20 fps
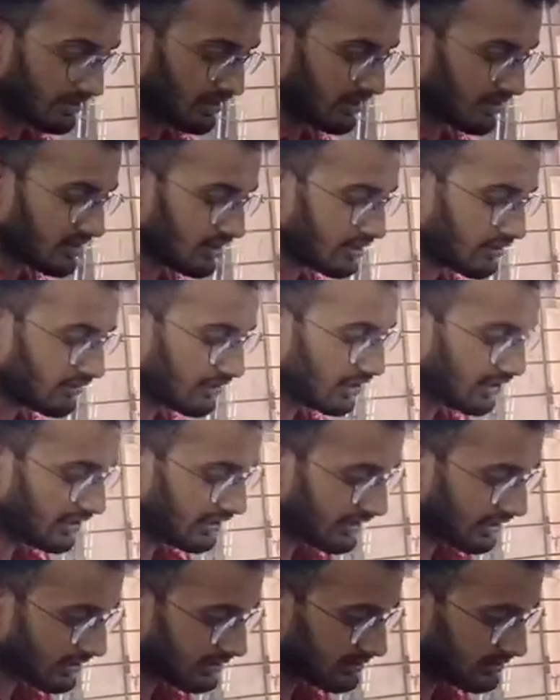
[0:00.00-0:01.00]
sensor will
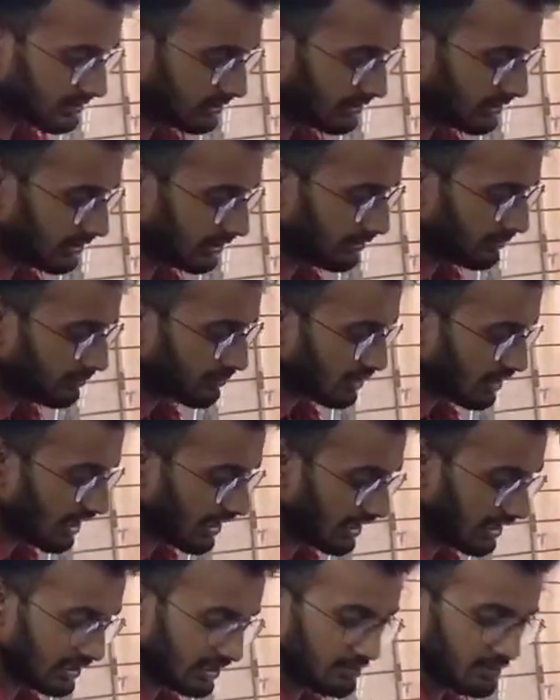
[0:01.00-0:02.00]
detect
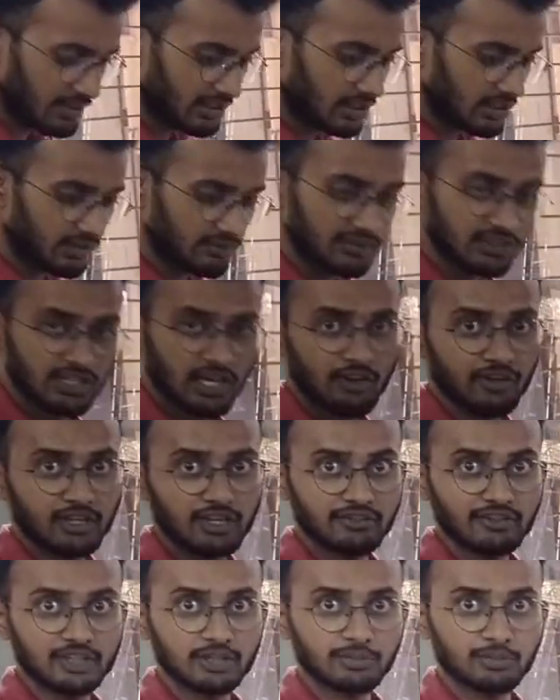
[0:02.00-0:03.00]
any meter which I
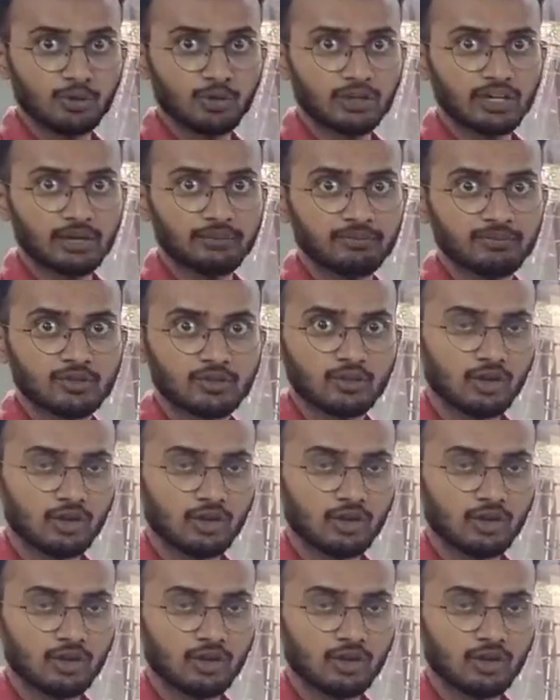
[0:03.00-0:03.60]
have given the program.